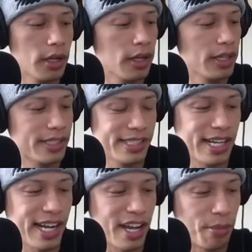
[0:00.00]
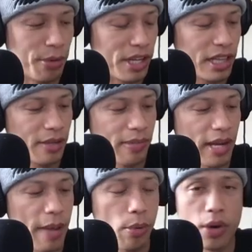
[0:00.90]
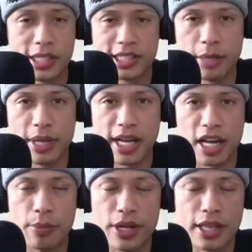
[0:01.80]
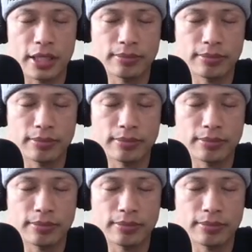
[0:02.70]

It says that I gotta breathe. My Apple Watch telling me I gotta breathe.